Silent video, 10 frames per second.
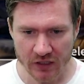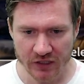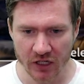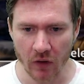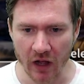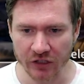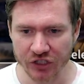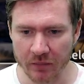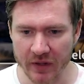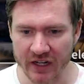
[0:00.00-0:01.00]
So I'll
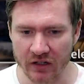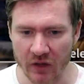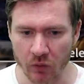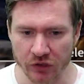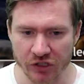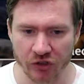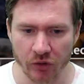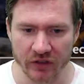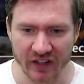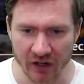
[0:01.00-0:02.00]
jump in and we'll just
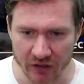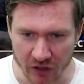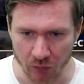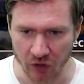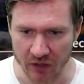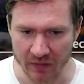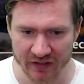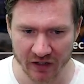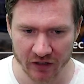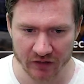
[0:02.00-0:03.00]
do a pterodome run. My
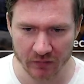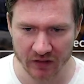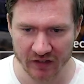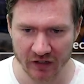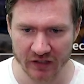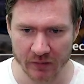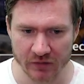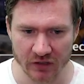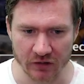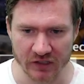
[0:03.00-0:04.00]
Terra team's
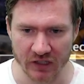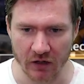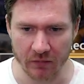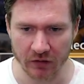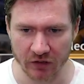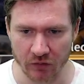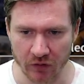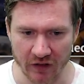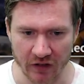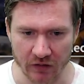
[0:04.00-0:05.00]
a little slow. I'm gonna do one
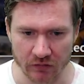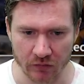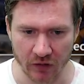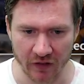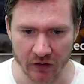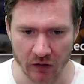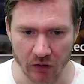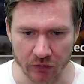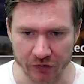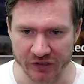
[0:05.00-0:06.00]
of the
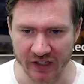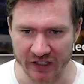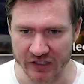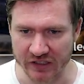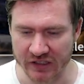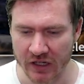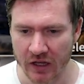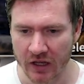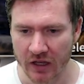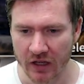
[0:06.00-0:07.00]
older stages,
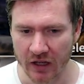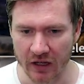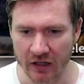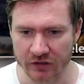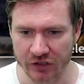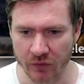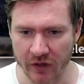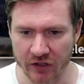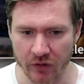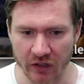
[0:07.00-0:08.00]
just so we
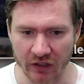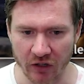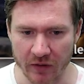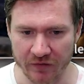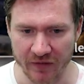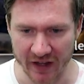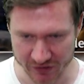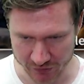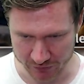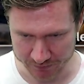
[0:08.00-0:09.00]
can do it a little bit
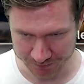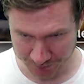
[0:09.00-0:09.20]
faster.